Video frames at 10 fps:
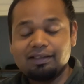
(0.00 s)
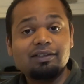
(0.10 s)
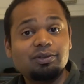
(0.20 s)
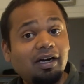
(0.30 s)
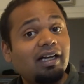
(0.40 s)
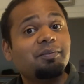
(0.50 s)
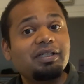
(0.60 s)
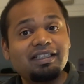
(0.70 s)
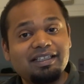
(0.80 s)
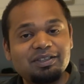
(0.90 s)
So I'll be
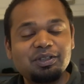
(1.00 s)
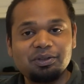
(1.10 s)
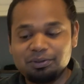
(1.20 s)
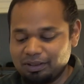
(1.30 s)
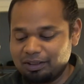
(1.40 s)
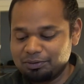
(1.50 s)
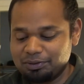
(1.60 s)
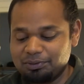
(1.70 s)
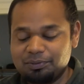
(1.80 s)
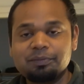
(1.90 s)
teaching you how
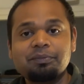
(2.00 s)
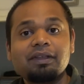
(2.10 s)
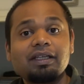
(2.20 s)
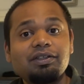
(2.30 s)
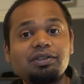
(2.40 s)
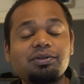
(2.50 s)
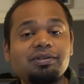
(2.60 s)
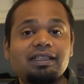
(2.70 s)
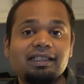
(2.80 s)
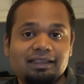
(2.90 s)
to
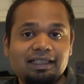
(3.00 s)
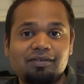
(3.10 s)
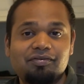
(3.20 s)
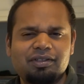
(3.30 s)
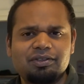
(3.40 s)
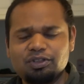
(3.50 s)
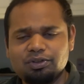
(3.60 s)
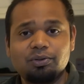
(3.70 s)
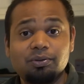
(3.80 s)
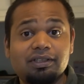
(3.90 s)
use this saffron
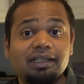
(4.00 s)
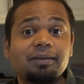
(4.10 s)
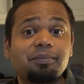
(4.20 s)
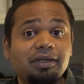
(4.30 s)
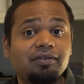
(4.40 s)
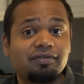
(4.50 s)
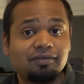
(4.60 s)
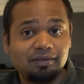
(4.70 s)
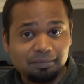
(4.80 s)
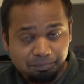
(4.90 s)
soaked in a bit of
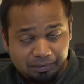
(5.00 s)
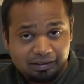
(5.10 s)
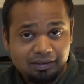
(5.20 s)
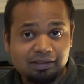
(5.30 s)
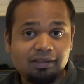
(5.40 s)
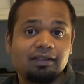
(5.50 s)
milk.